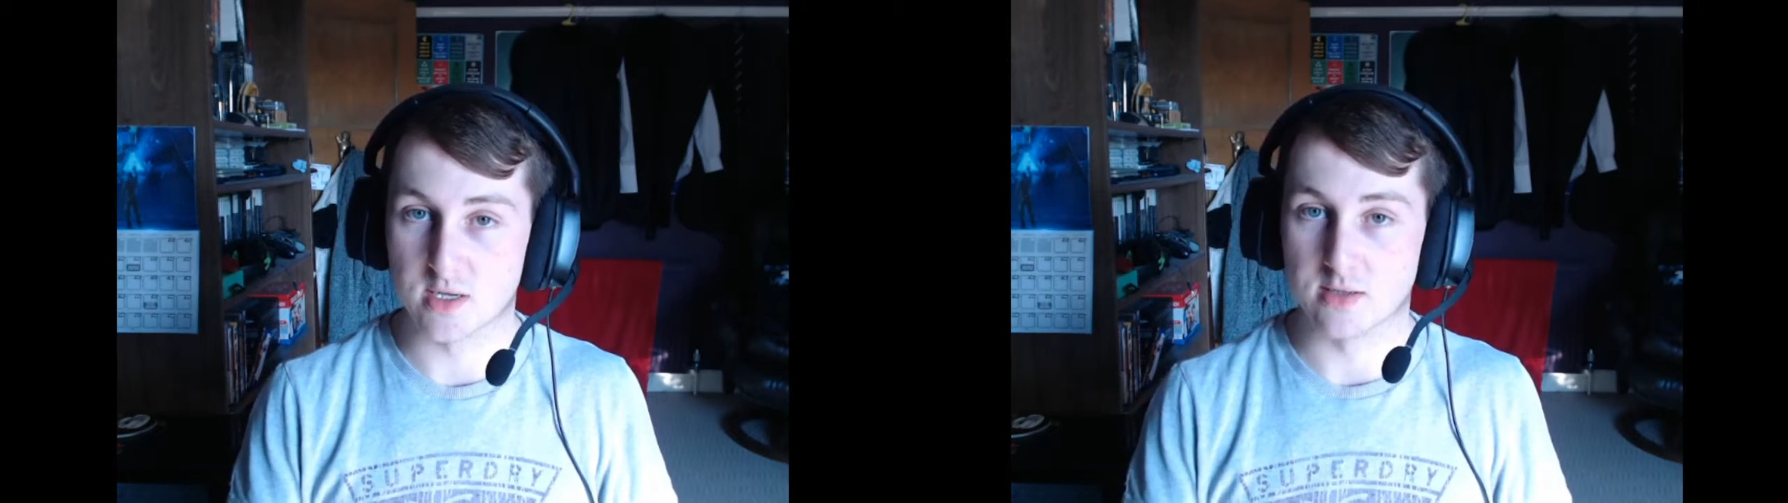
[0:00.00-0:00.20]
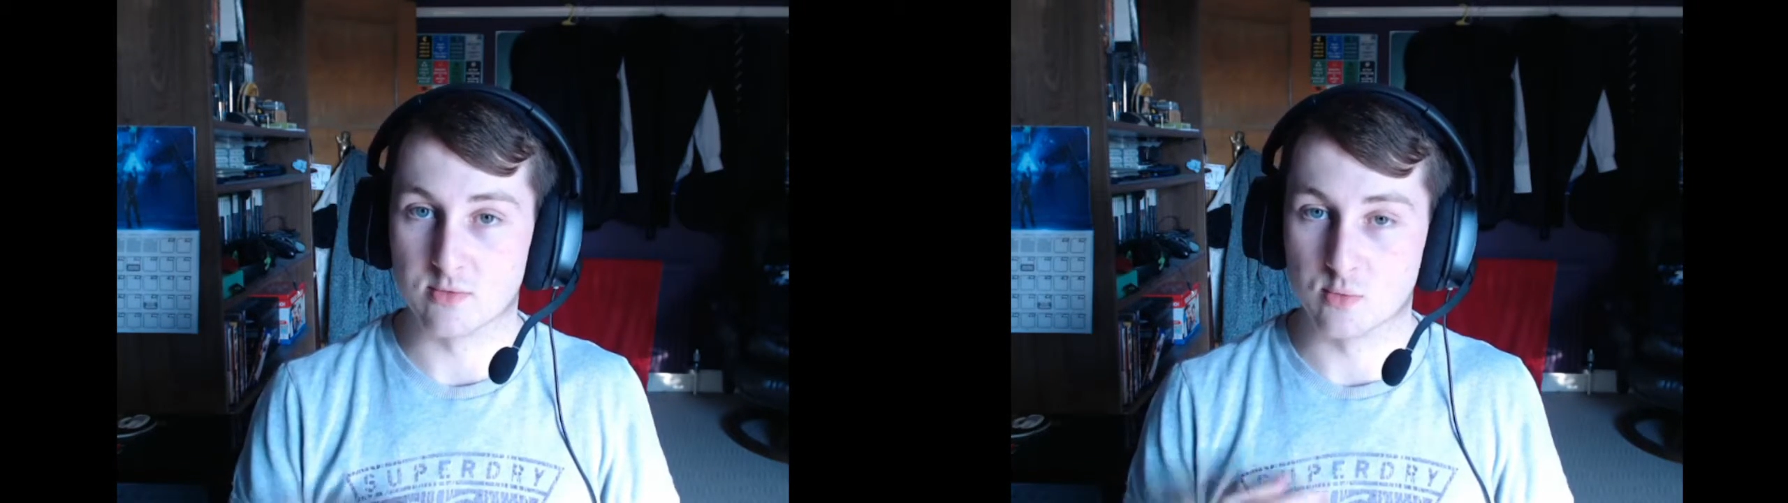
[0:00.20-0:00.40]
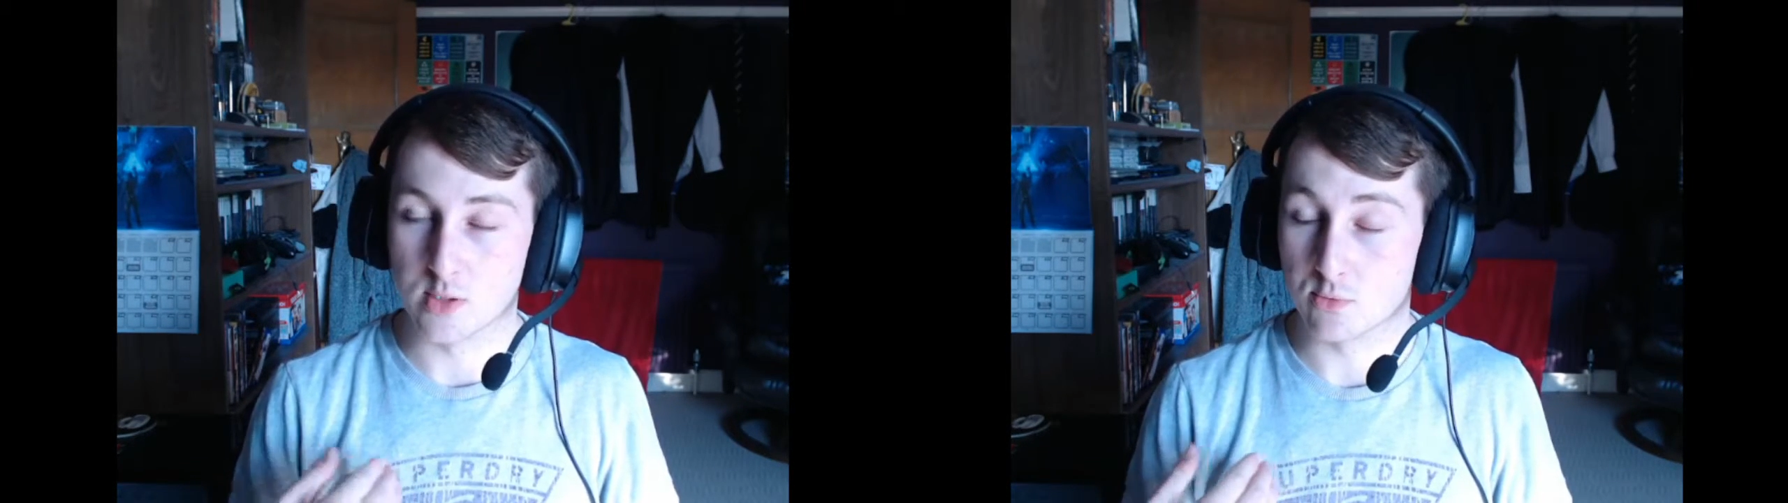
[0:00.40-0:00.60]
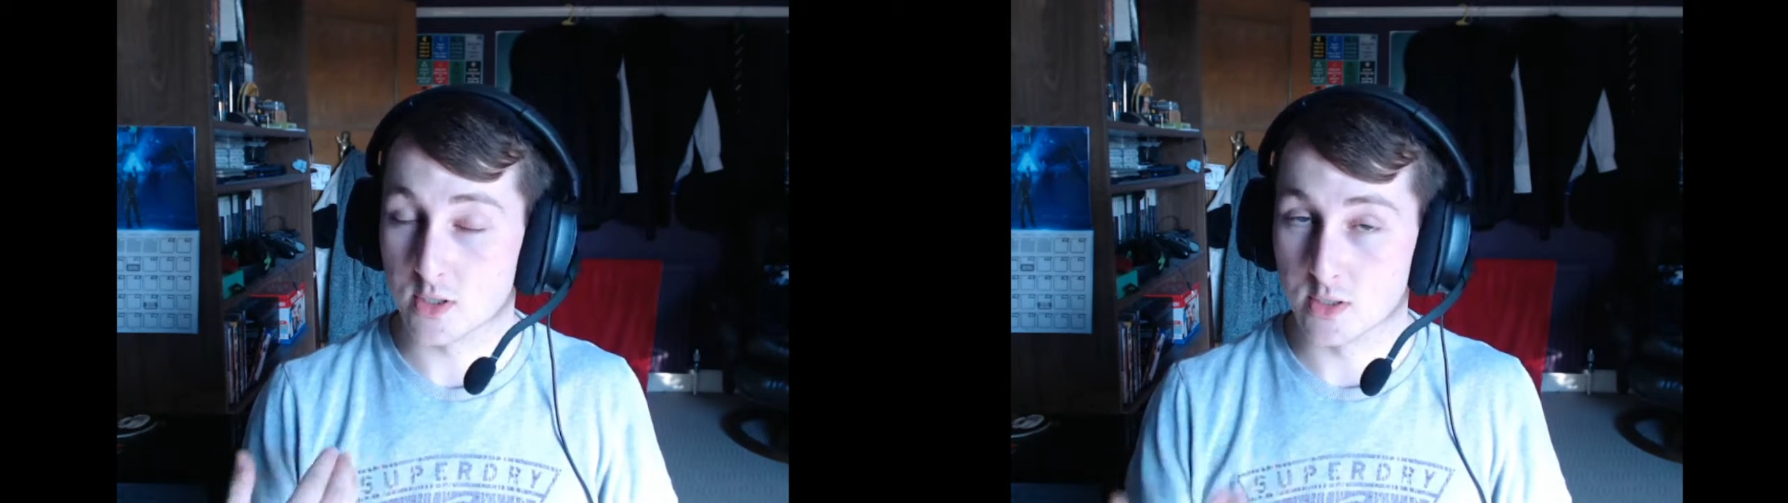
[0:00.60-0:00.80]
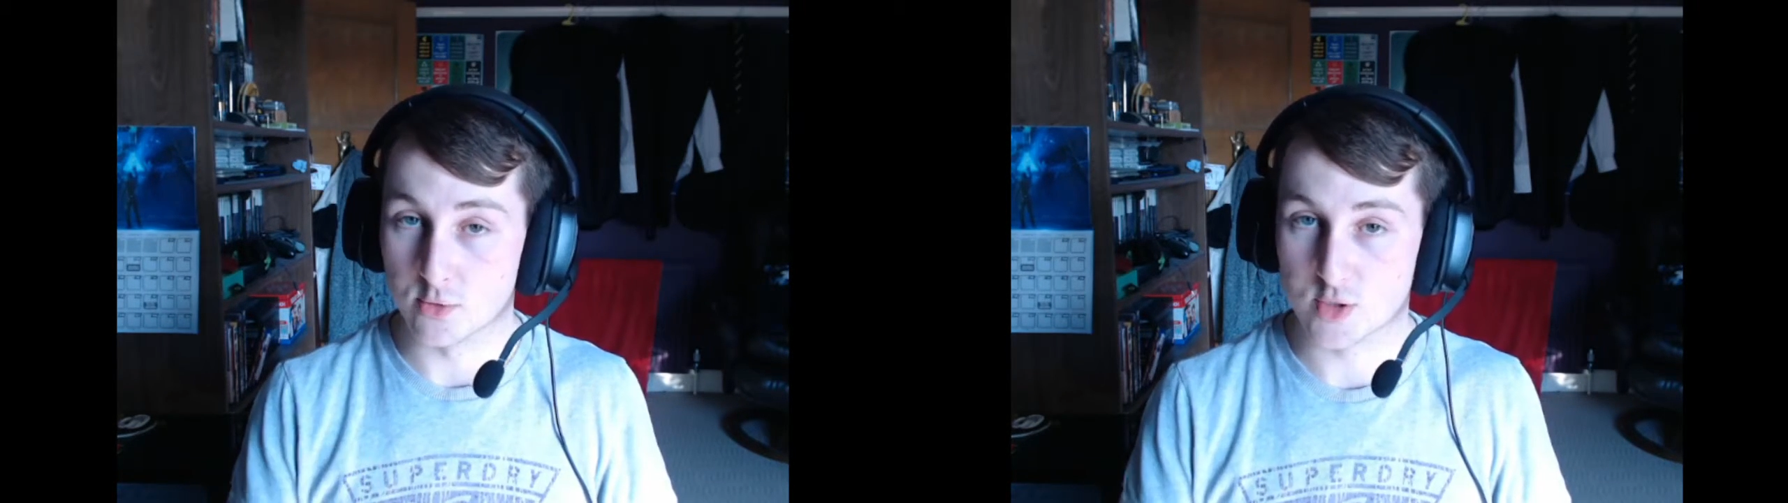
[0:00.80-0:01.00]
and
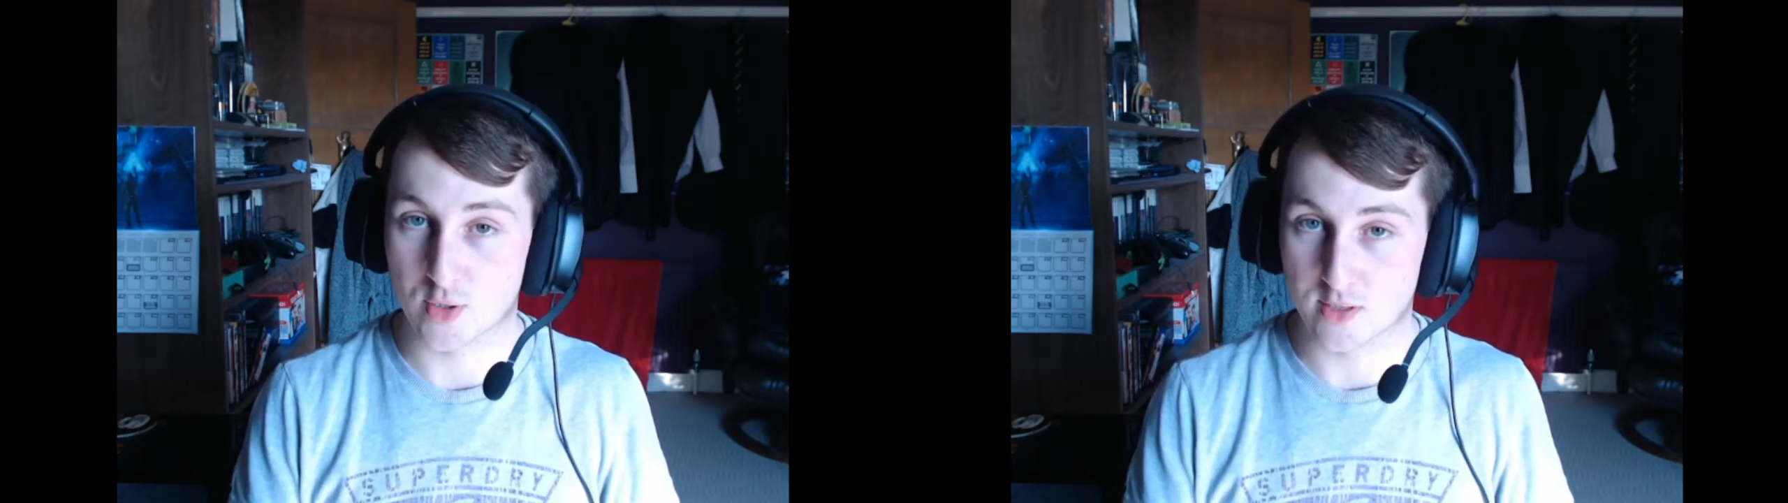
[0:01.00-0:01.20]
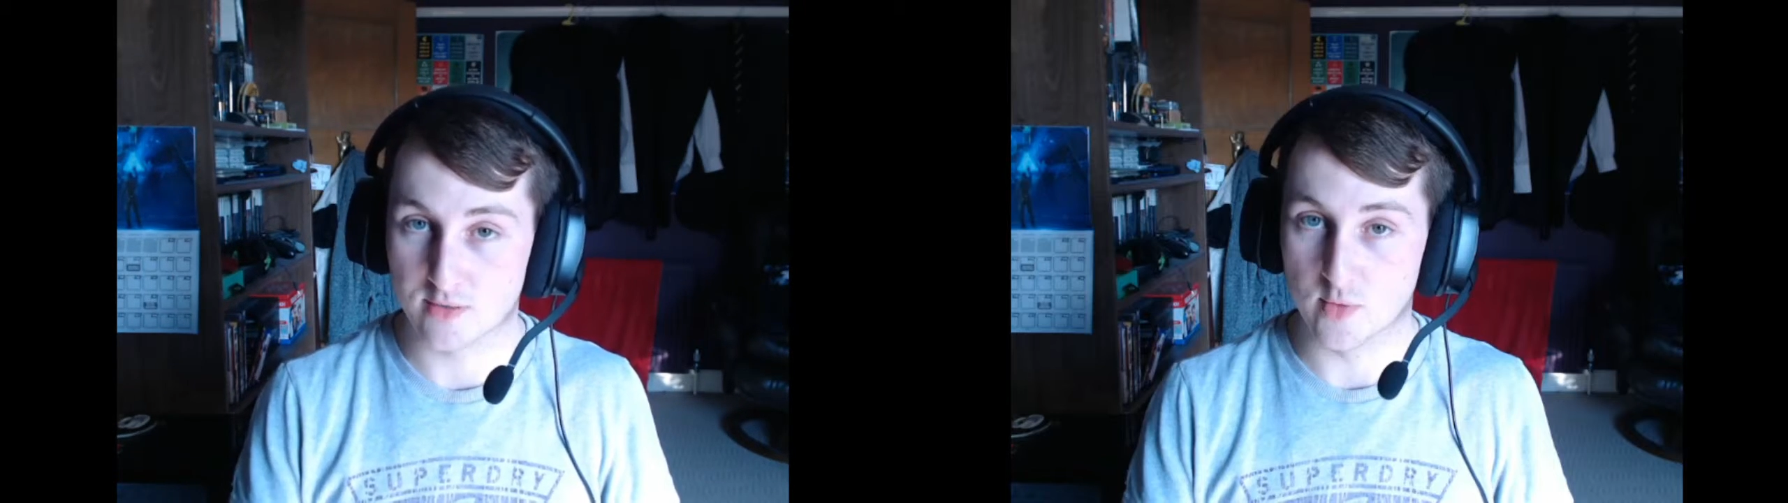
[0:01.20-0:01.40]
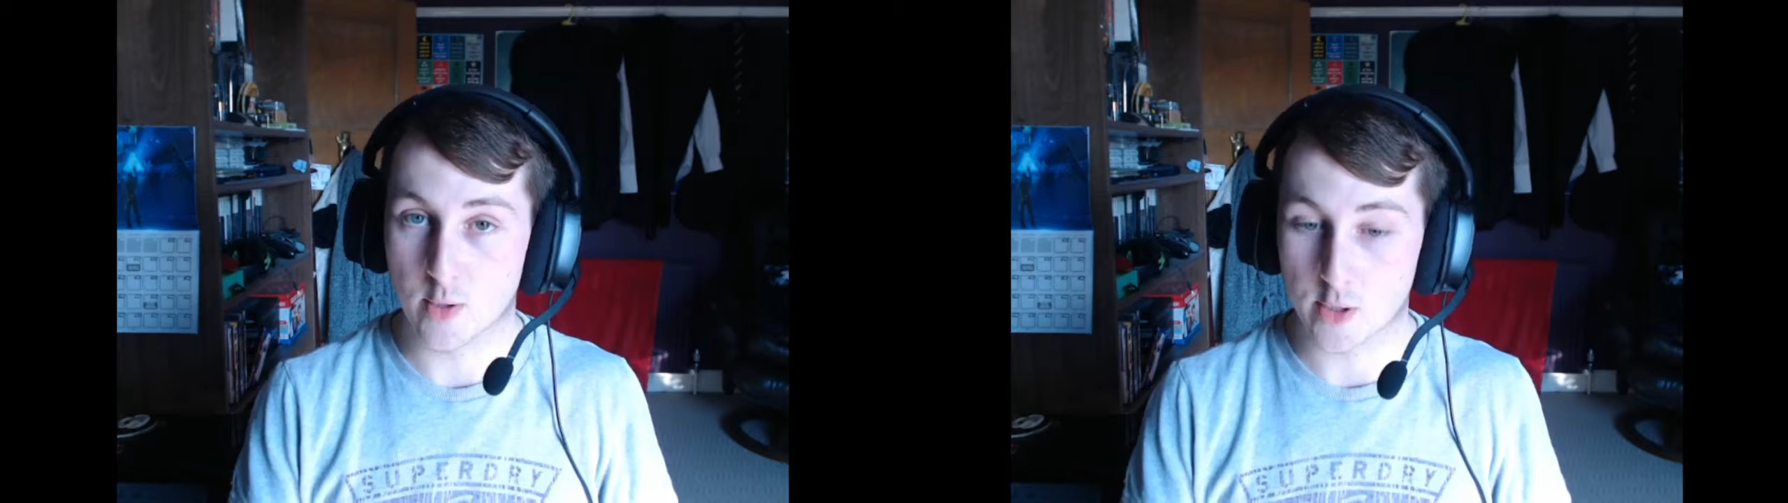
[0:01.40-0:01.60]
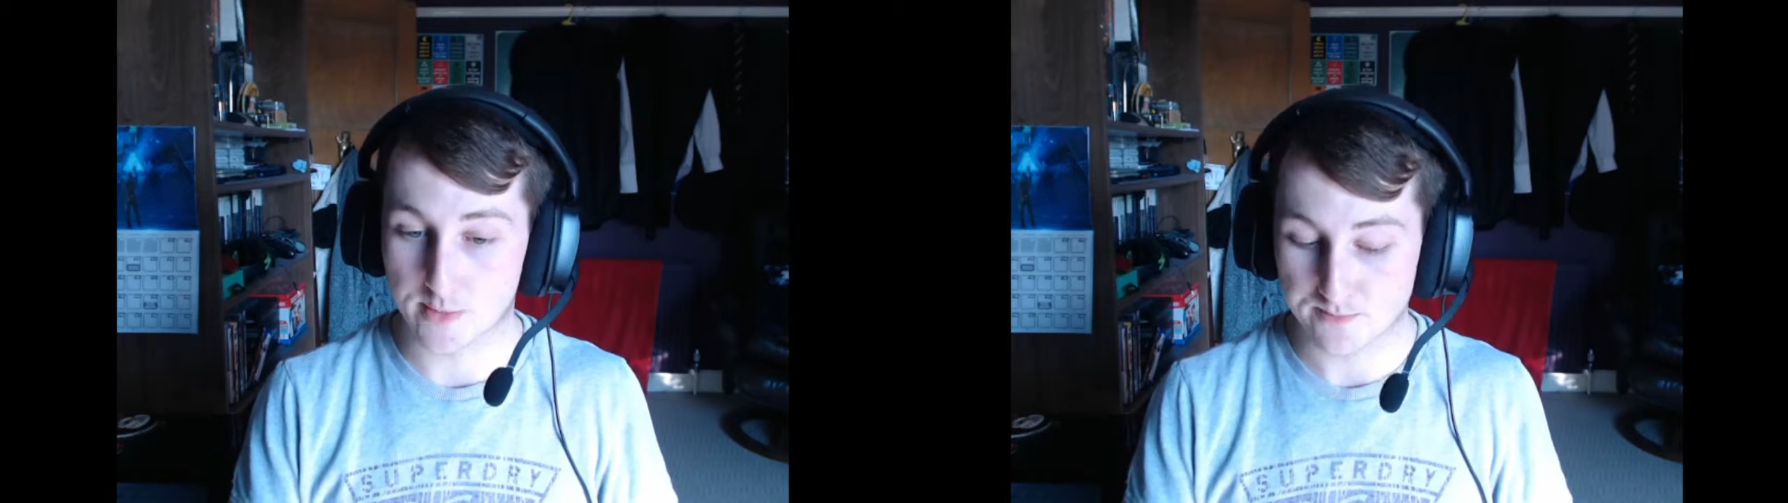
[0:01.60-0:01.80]
would lose track of the point.